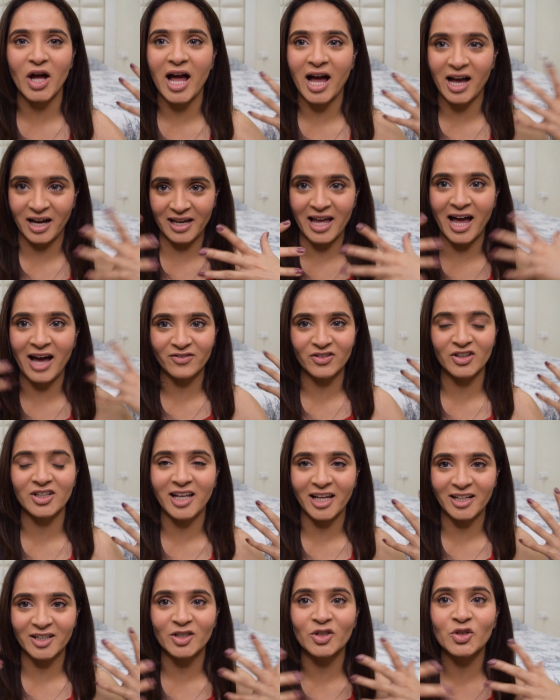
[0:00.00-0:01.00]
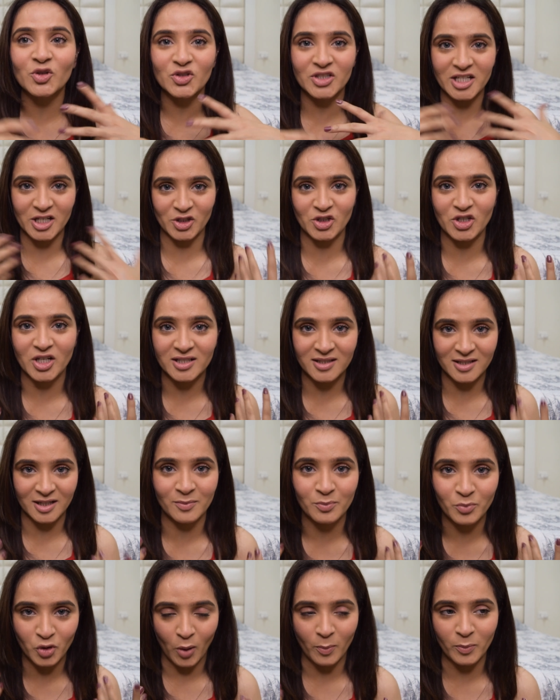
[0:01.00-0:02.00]
I have a rosacea
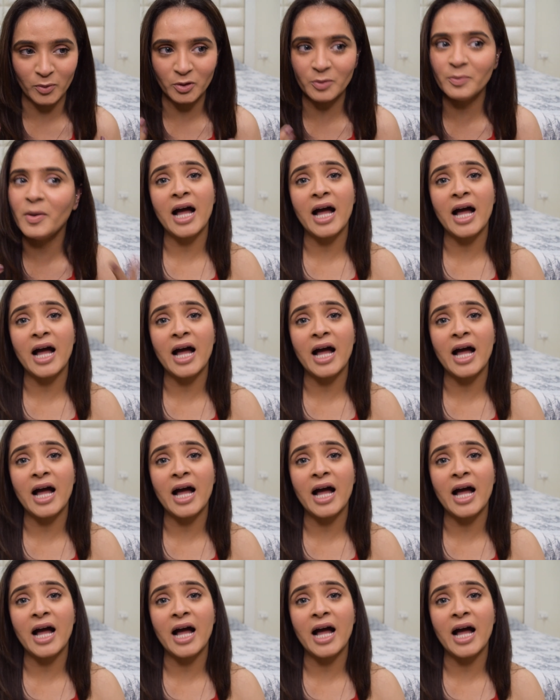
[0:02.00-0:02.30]
skin problem.